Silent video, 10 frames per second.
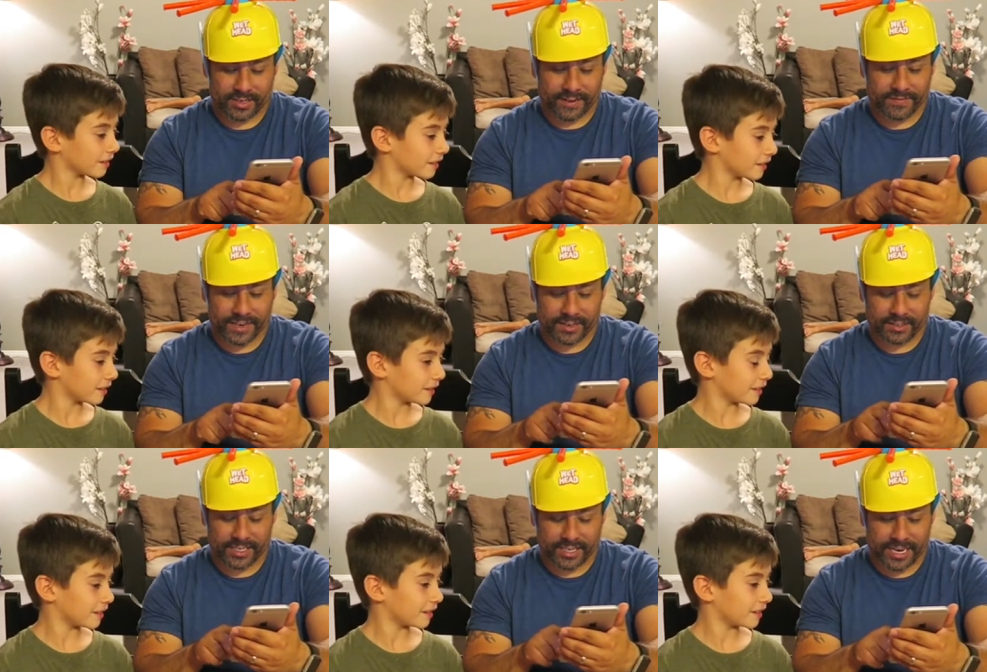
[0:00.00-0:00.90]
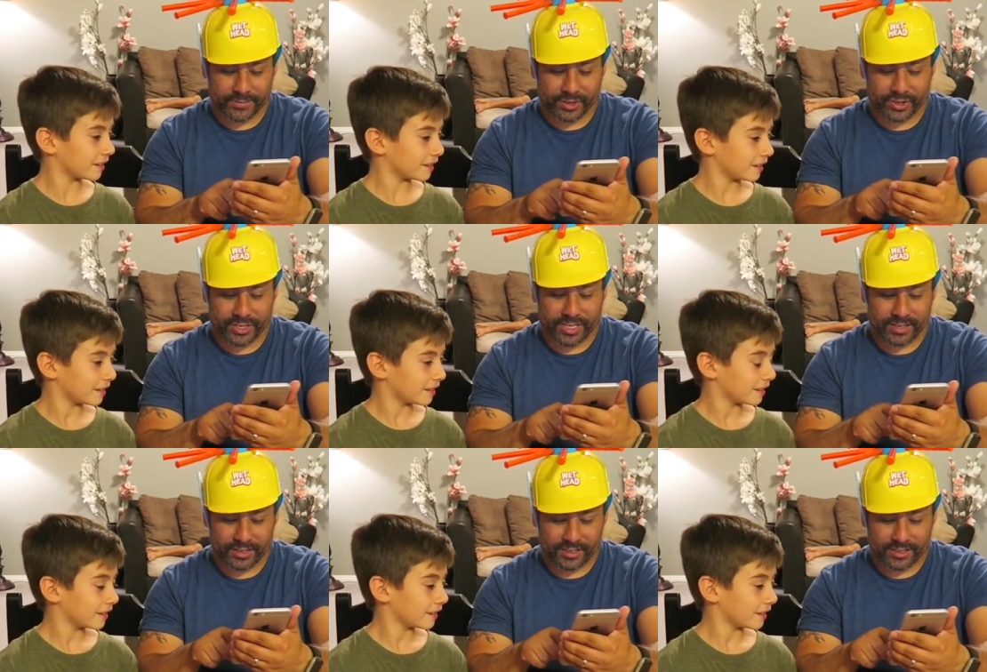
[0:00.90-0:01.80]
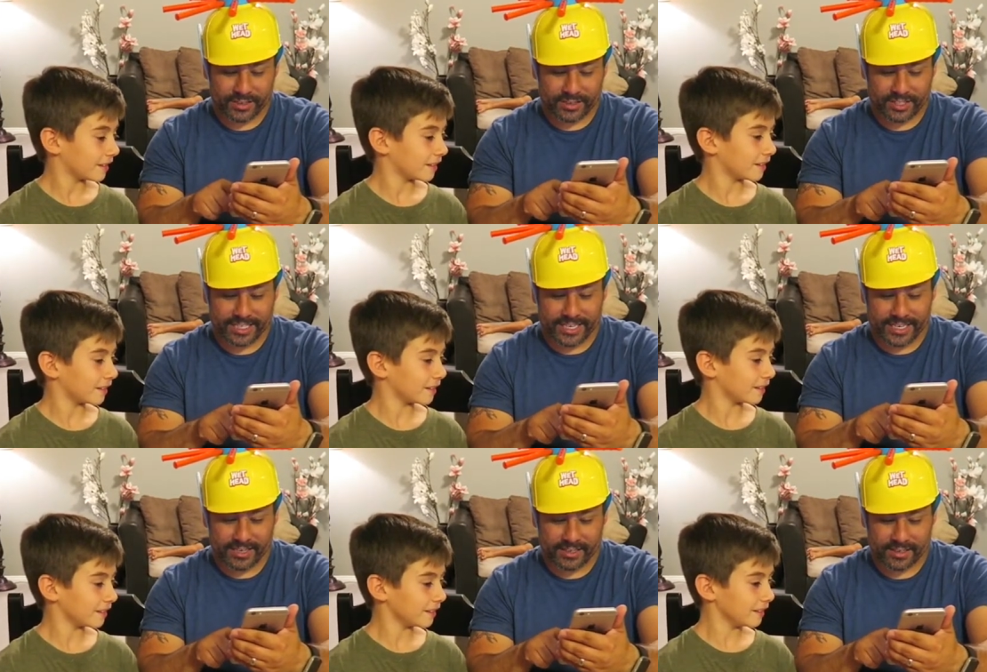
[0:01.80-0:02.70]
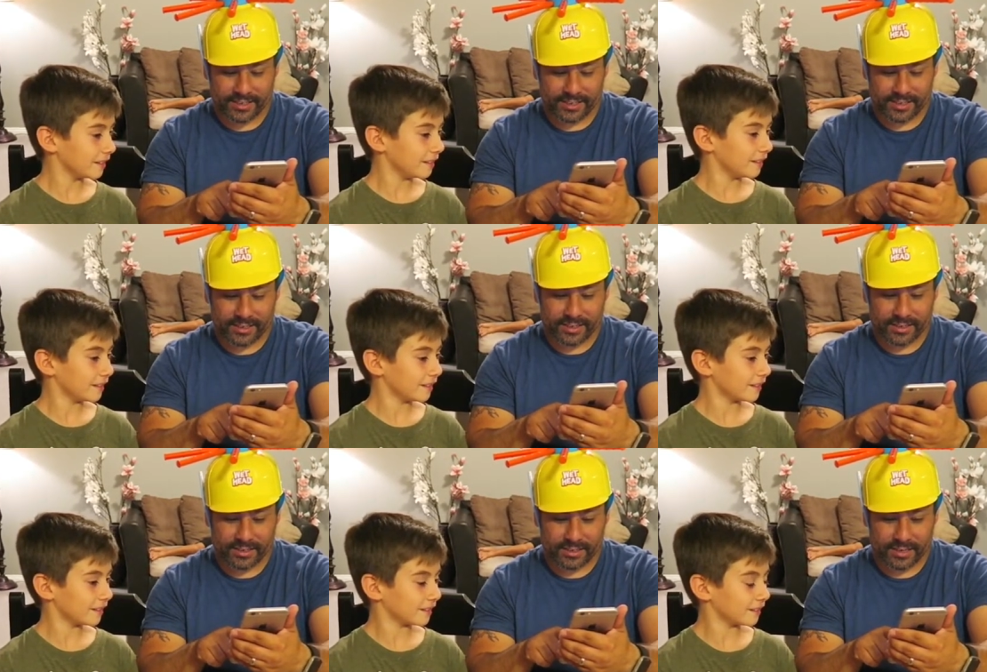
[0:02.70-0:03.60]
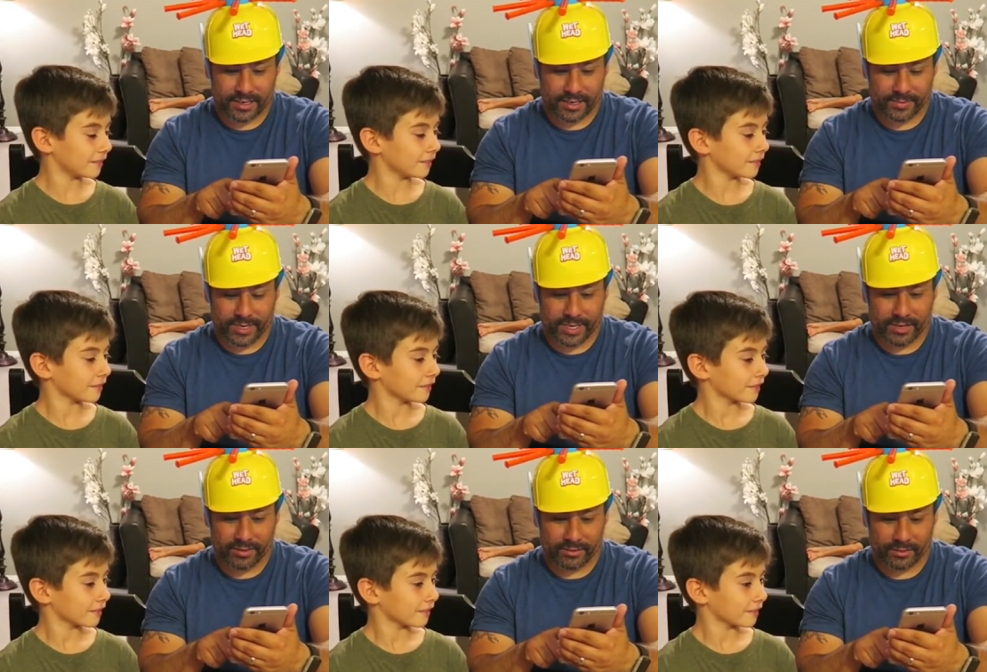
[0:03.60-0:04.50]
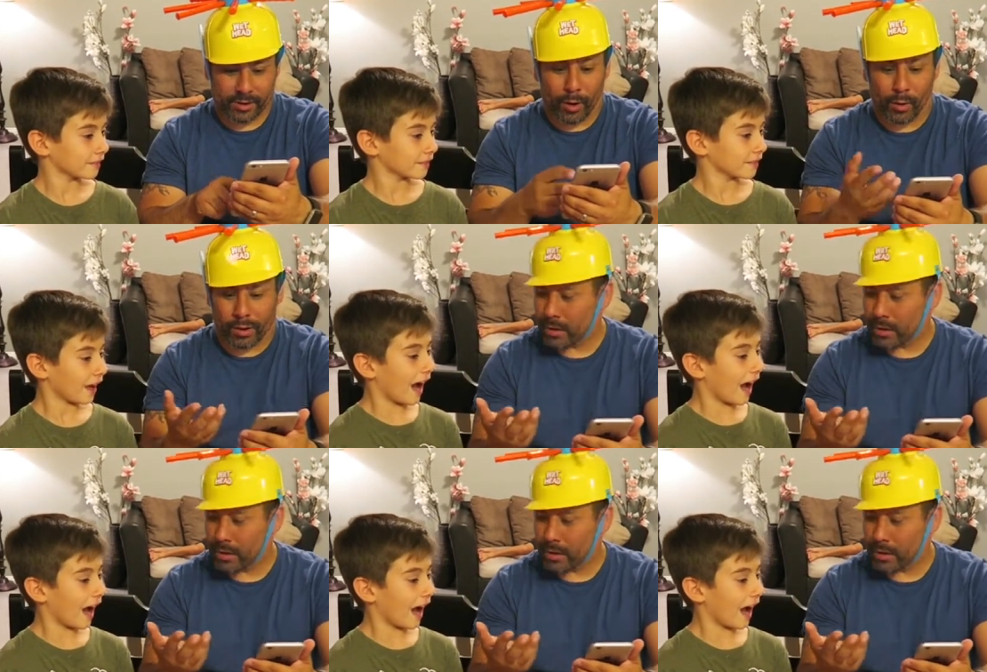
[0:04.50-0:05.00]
Speaker 1: I failed chemistry. Just kidding. I'm gonna go. Oh!